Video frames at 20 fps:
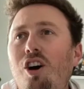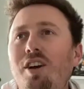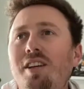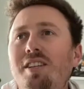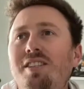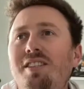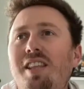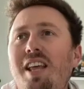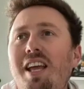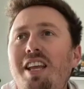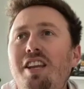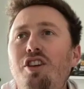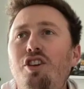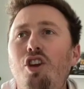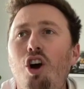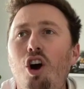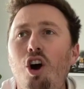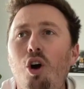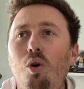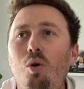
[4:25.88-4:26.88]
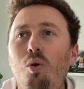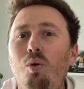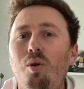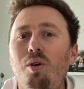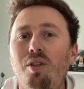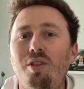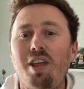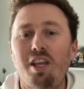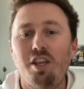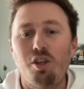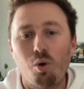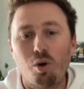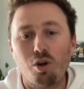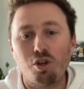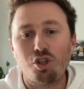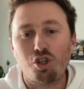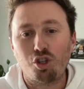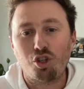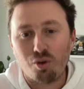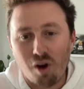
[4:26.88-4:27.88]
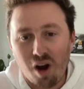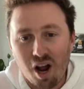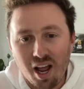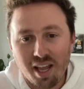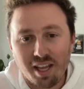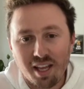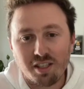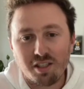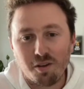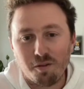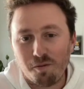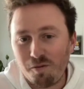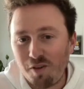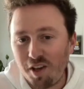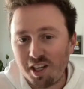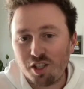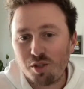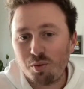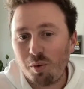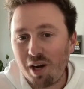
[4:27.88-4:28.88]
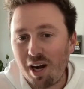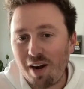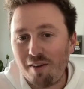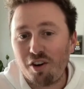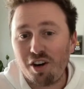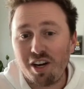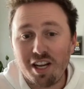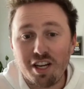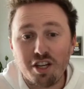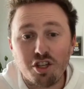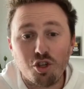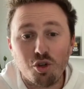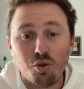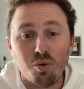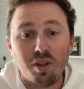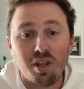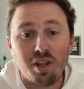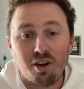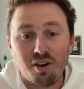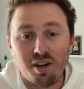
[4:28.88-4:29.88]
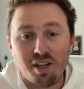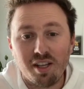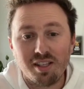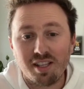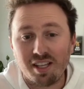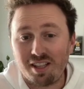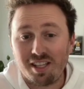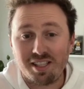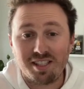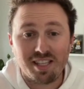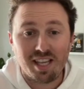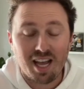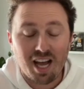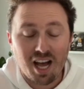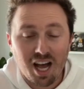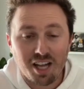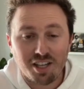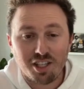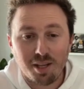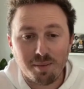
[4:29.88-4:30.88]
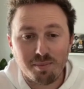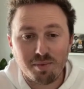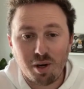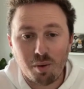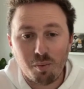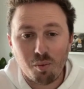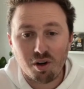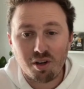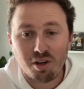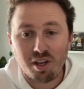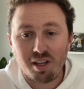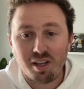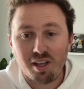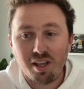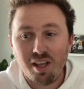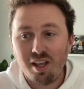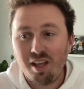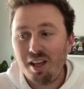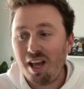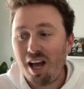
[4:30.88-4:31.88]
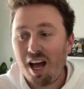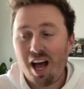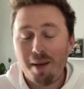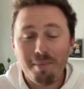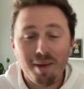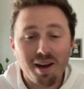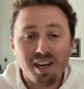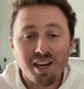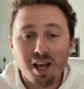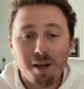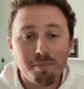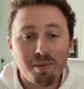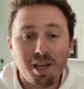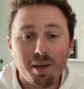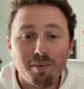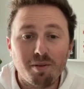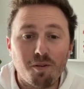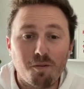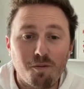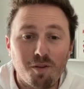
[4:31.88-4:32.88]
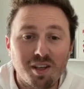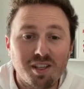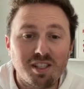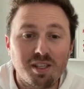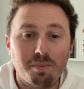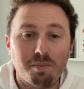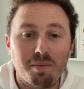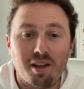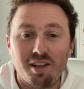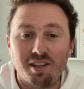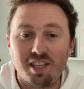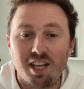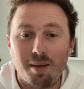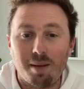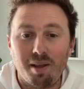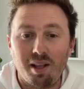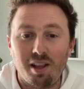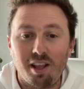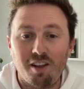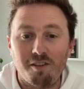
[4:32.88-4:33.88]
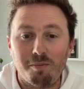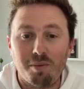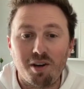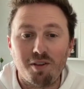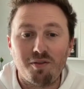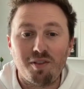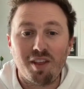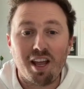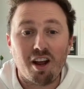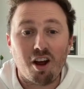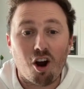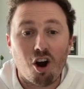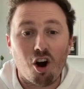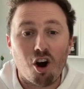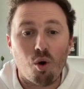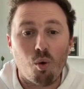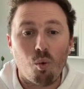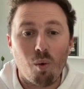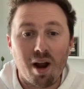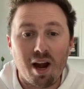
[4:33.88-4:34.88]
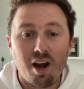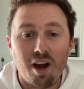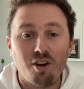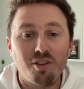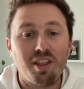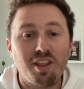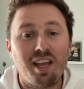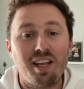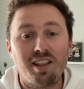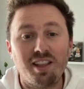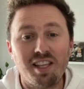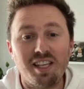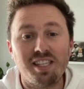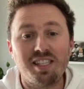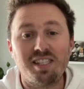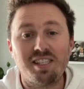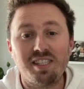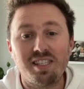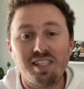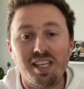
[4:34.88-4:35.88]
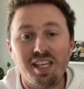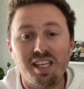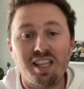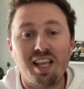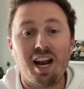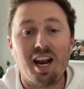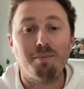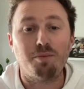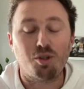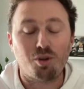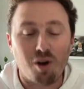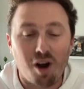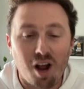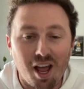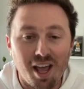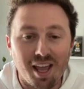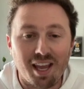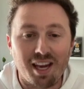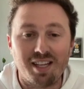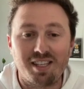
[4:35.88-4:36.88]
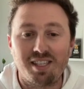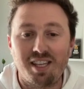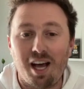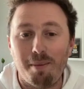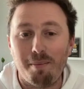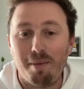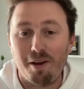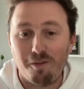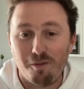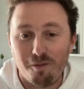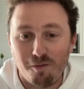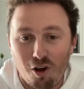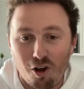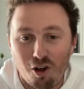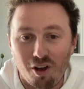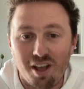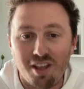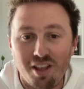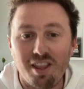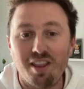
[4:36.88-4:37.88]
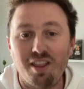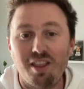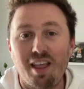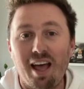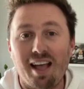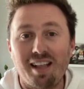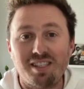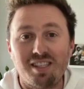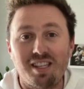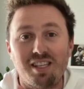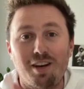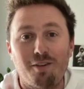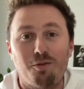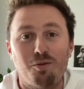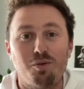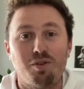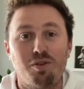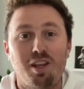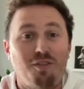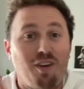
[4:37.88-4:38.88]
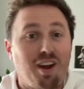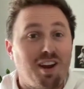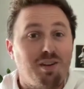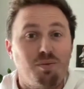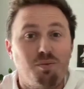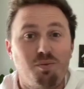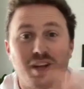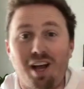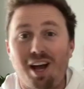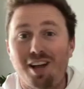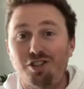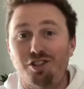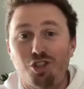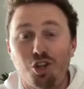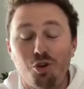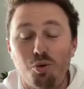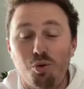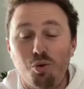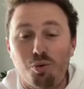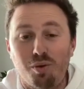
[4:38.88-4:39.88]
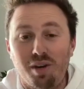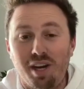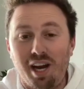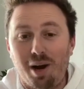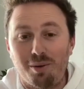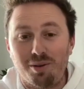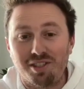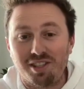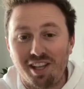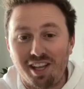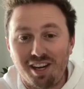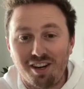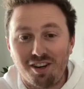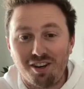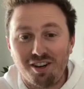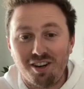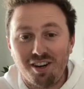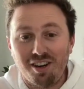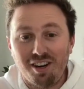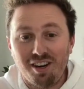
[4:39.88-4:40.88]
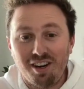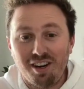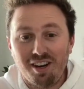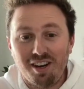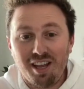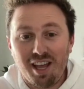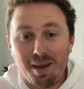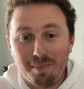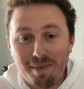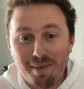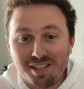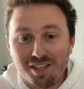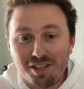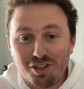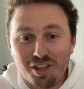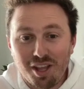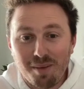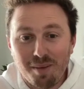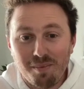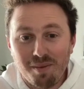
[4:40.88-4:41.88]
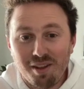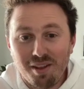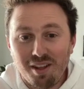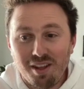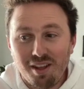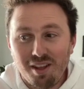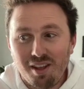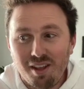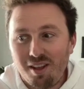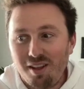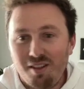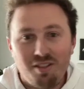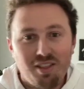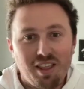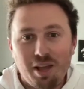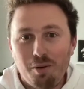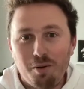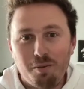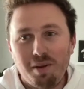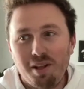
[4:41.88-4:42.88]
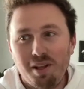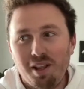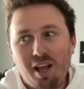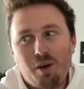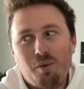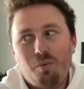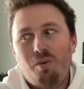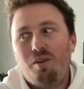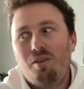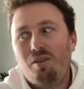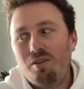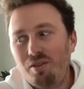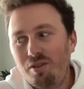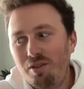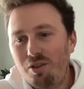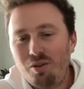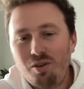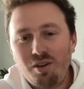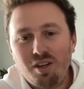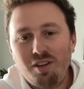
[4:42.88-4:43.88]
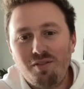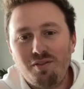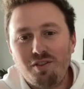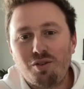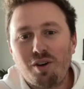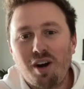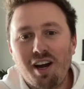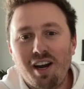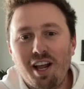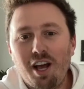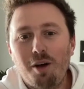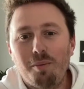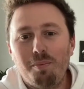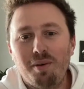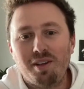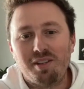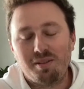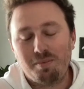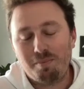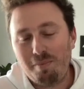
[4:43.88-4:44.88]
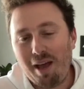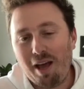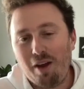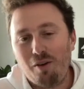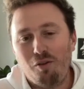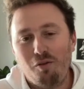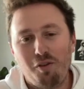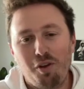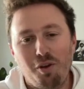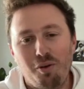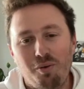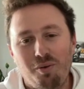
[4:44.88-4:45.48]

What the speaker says: as they know that you're trying to fix whatever issue there is, like let's say a hot tub's not working, I might not be able to fix it by the time they leave. But if they are aware, they at least see that I'm trying and it's not my fault. And then that's the difference. If I got 2-3 hours later and message them, they would be like, well, you didn't even try and help us. Bad review.